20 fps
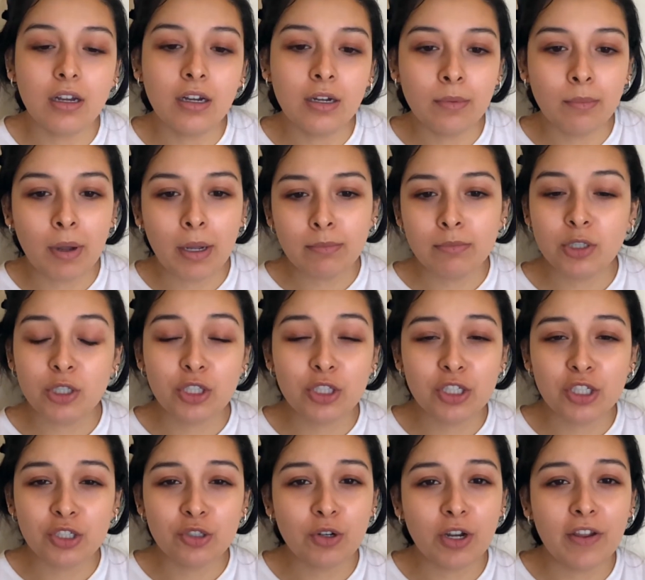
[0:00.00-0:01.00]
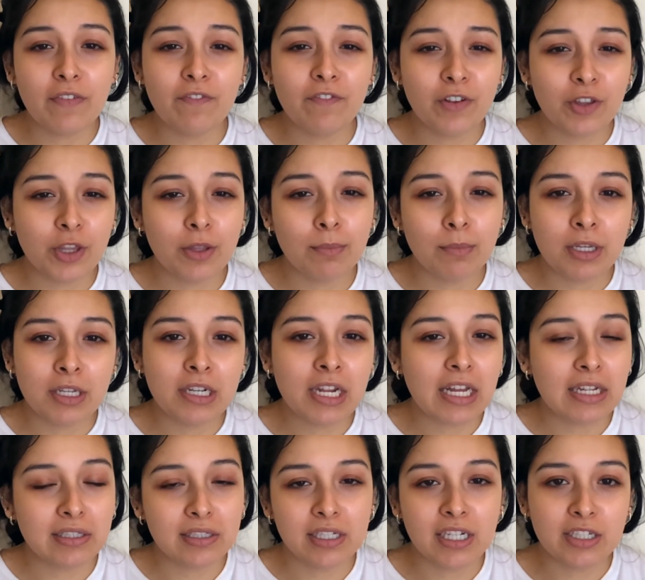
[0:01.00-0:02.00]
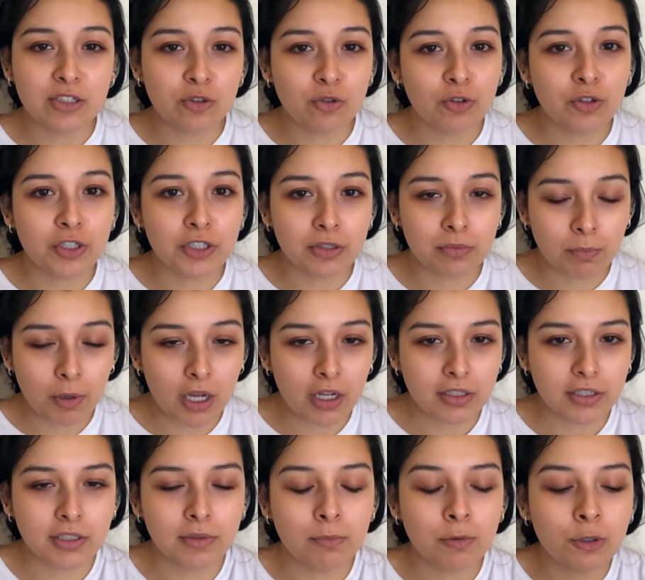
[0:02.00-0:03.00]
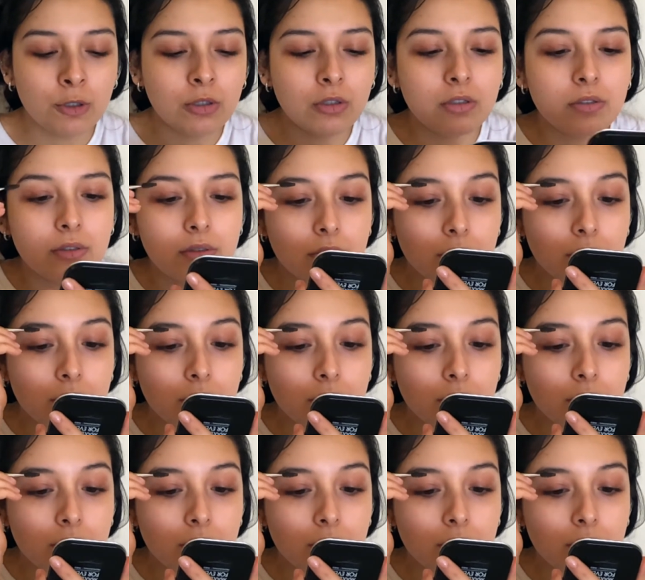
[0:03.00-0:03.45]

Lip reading: I'm just going to try and fill them in as natural as possible.